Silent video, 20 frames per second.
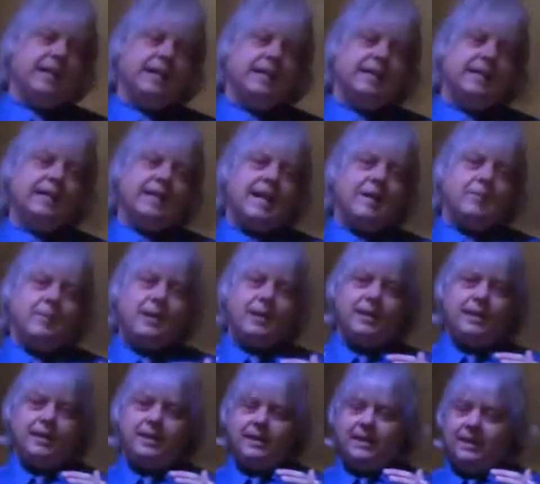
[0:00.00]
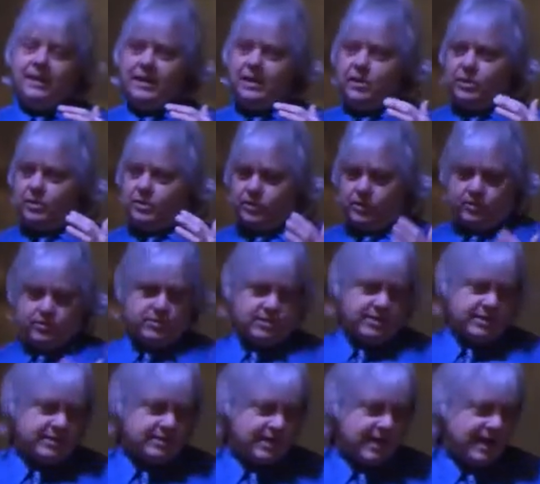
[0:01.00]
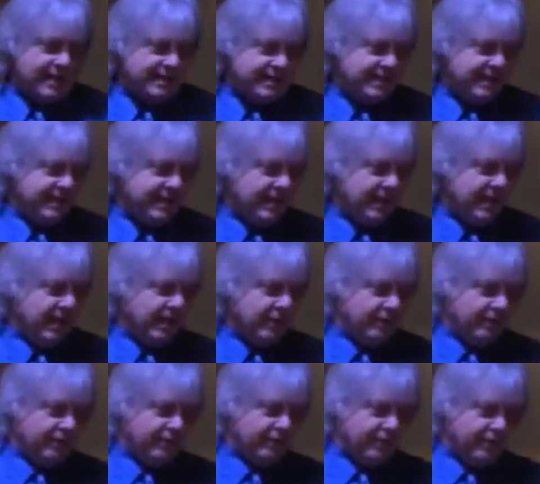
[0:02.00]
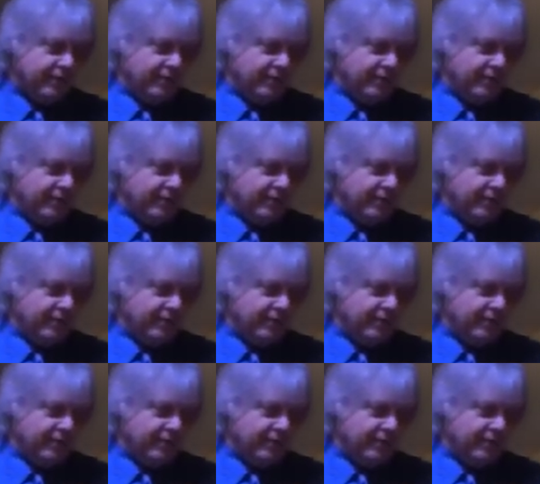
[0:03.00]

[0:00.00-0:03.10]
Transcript: let me introduce this idea of